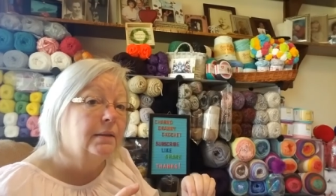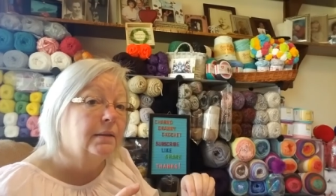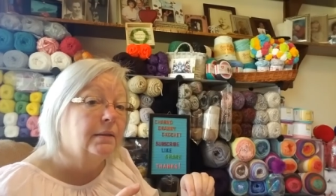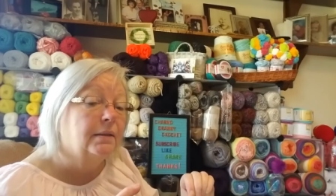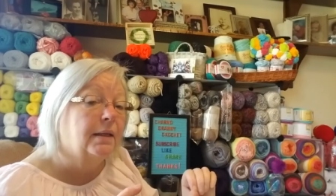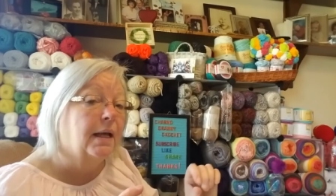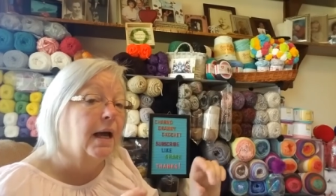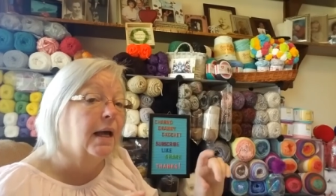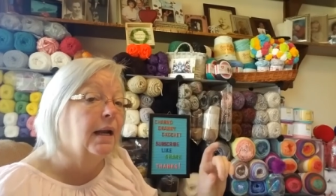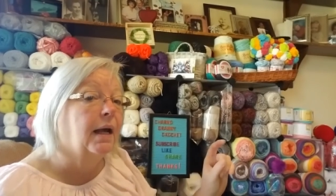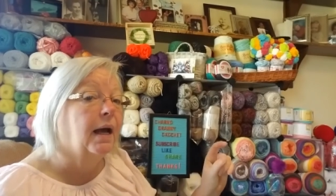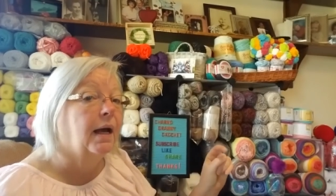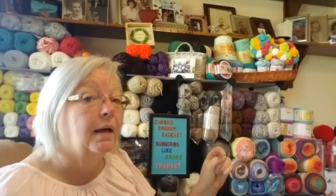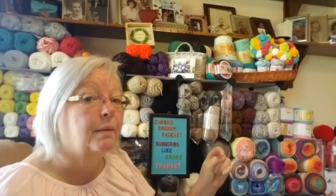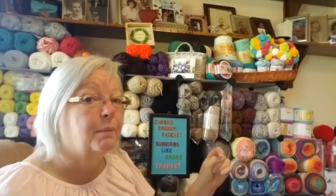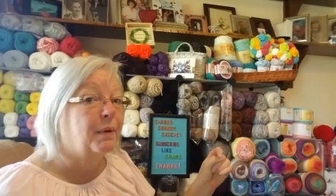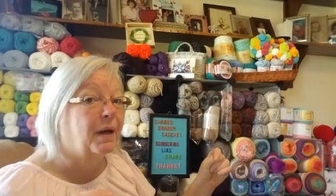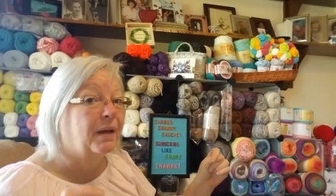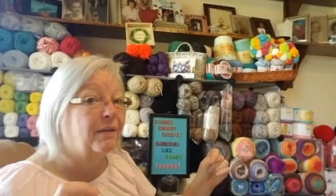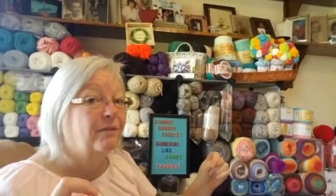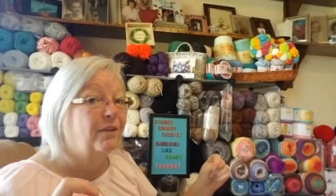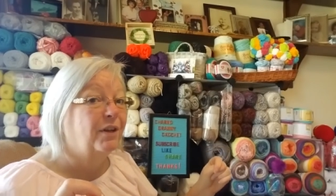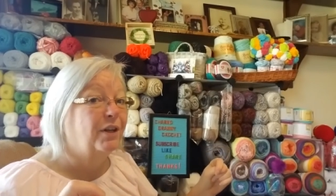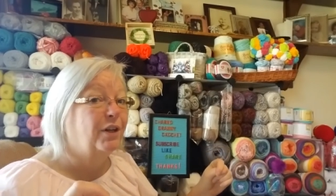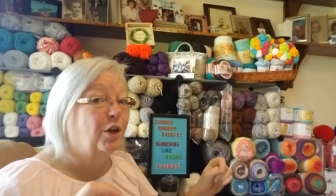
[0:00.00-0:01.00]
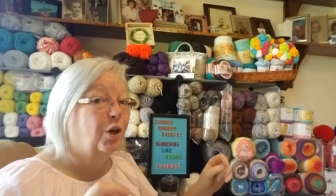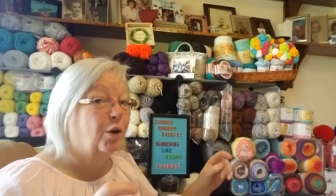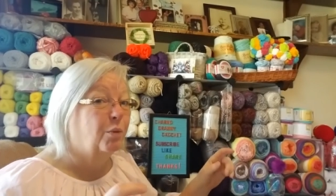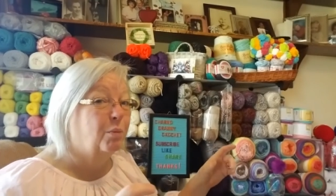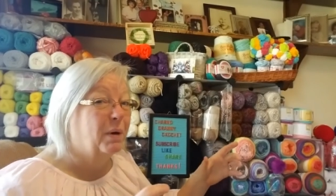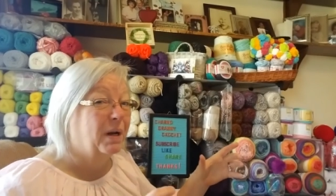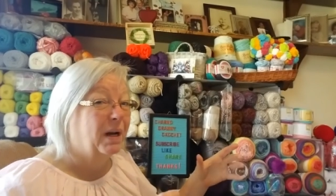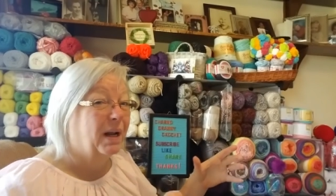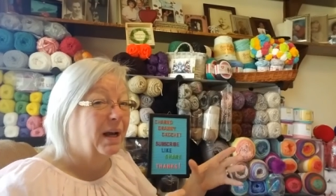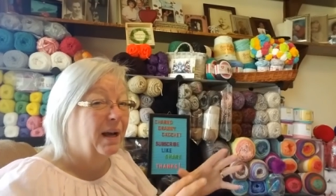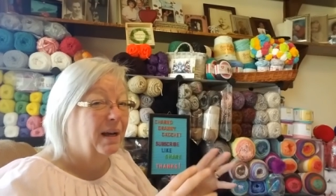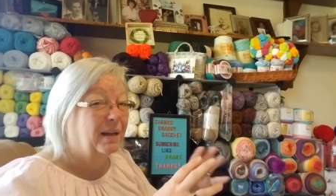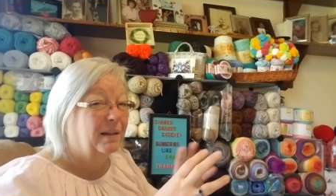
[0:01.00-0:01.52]
not on my video,
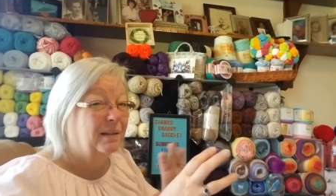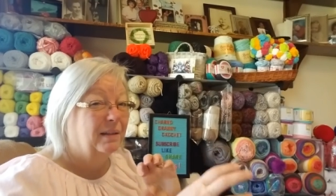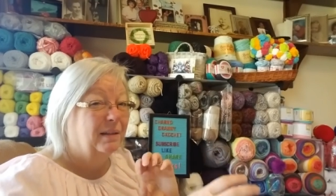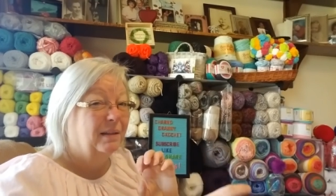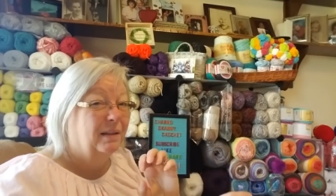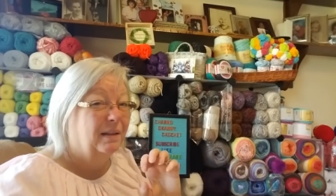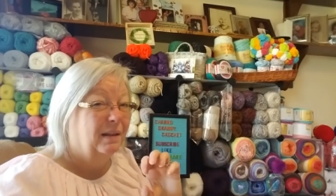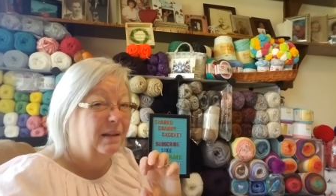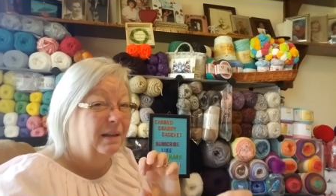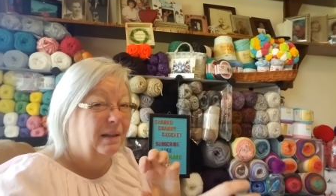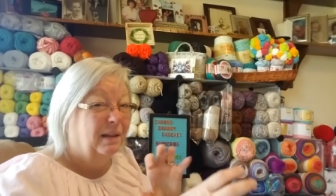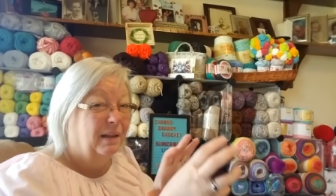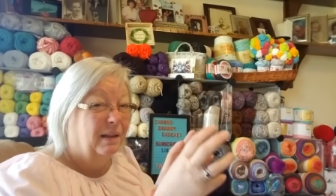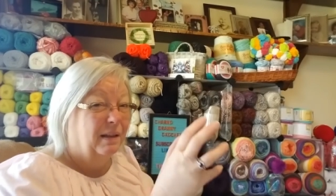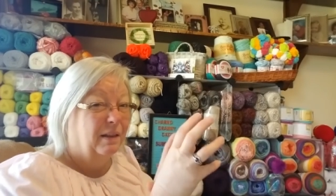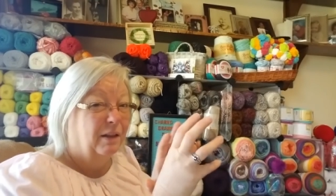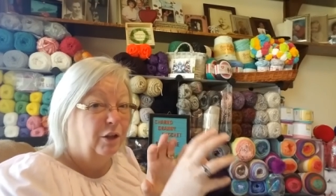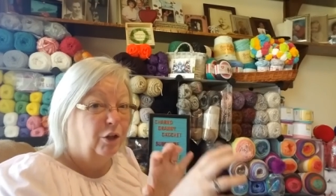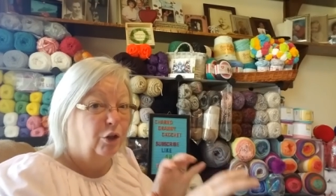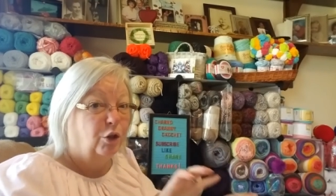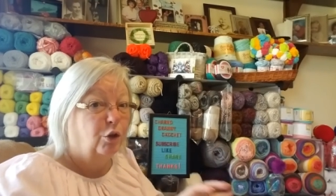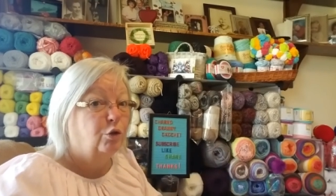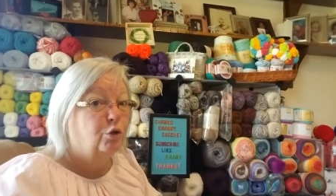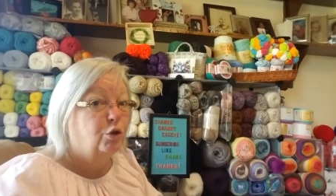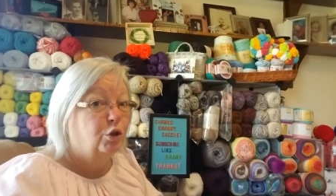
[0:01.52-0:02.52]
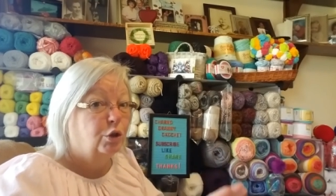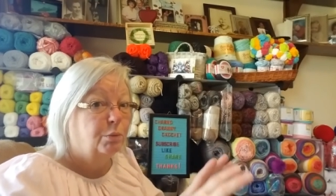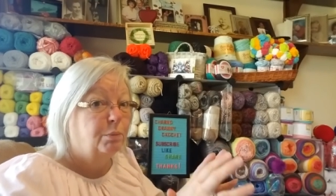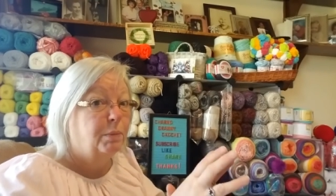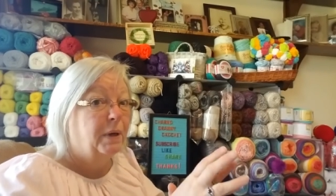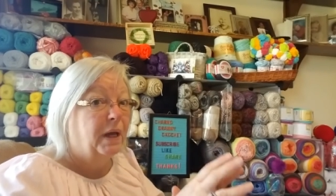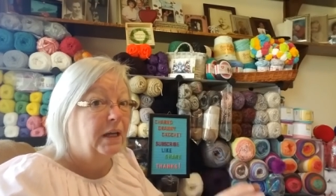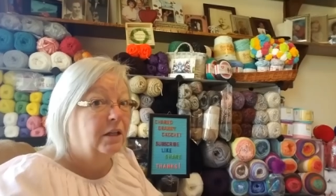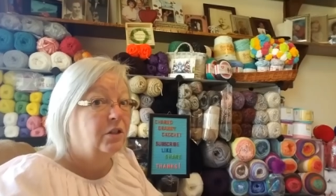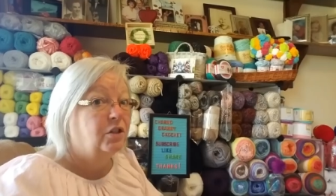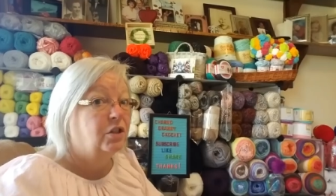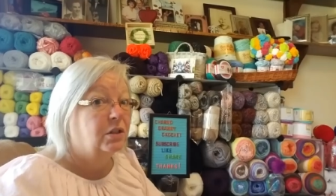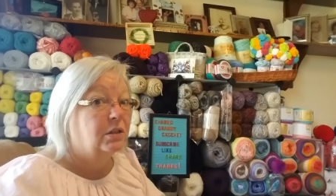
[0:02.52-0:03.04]
but on the YouTube
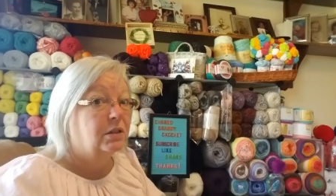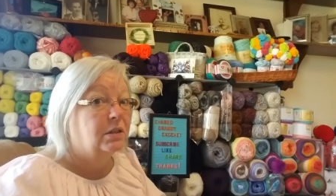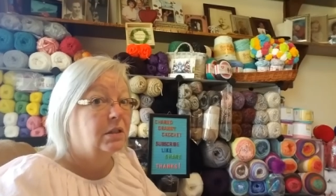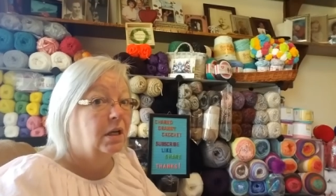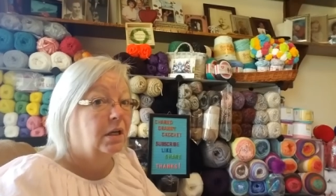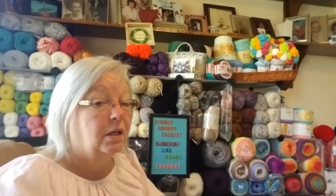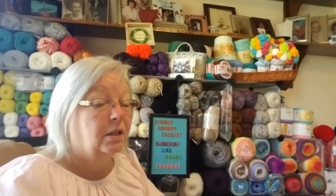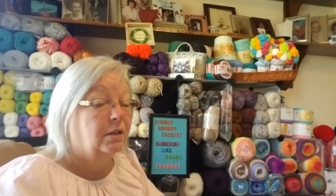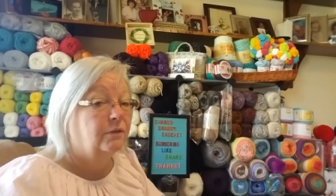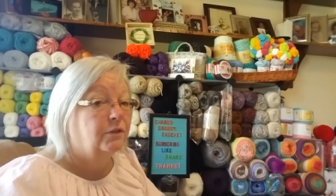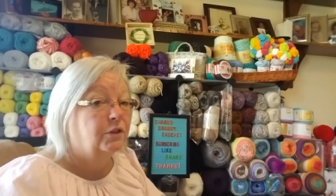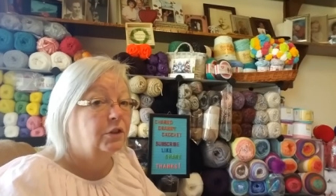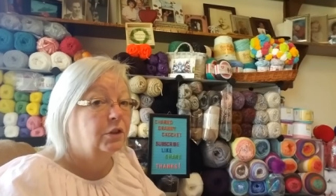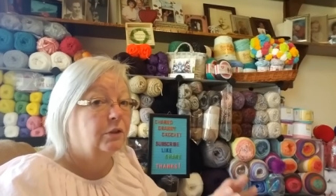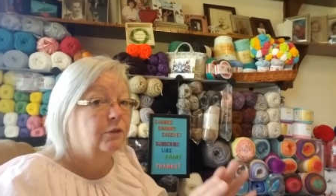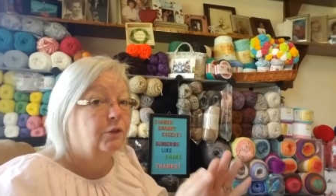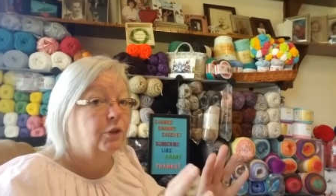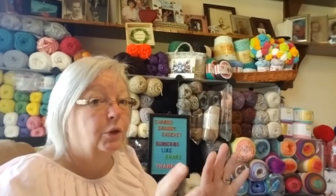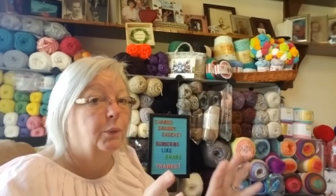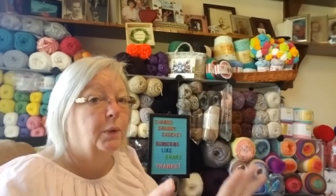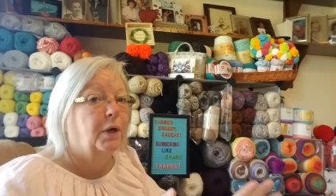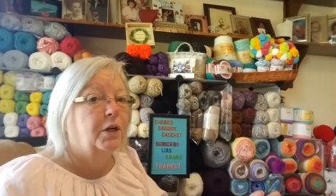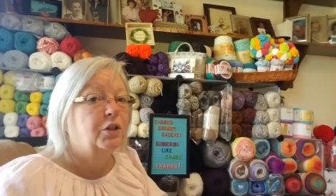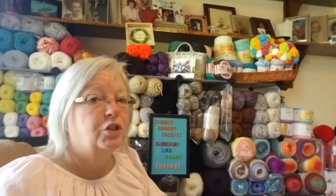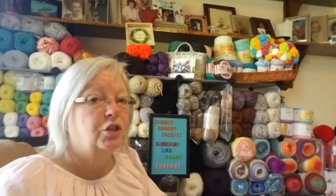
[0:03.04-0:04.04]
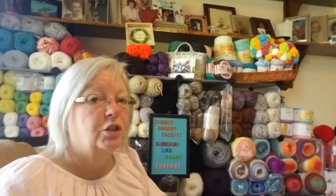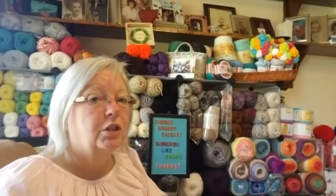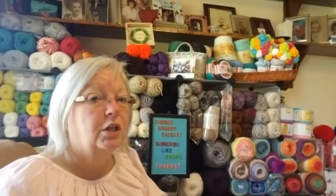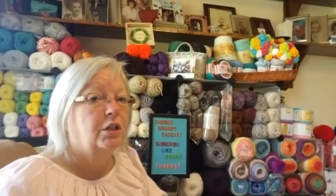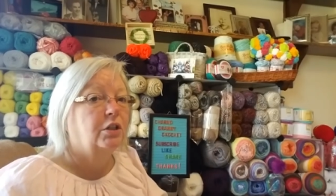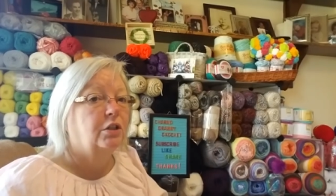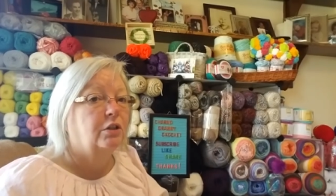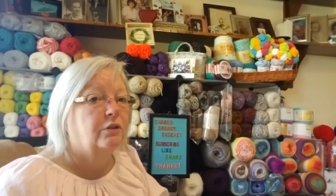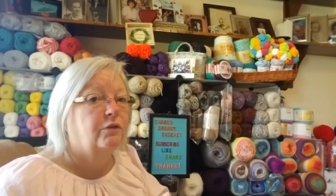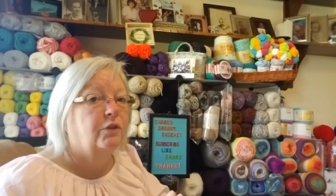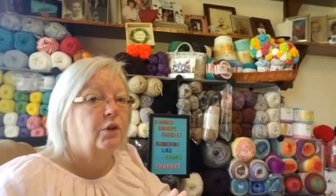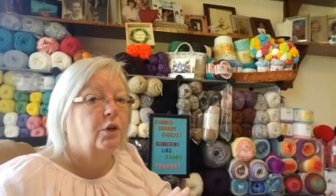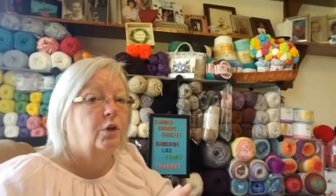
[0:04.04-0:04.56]
page itself. So if you're watching on
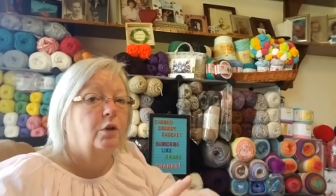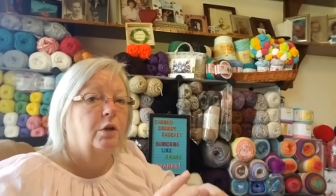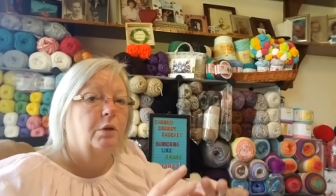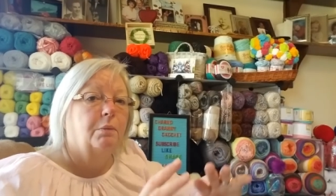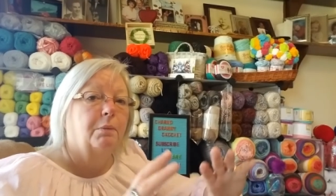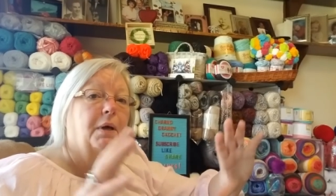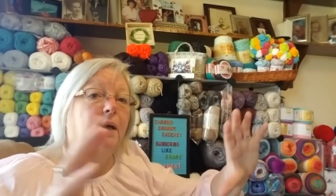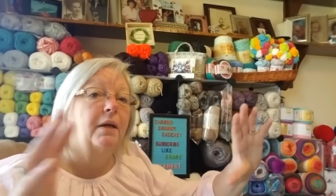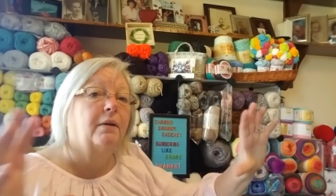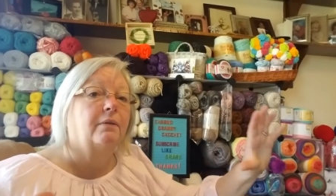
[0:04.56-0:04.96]
your phone and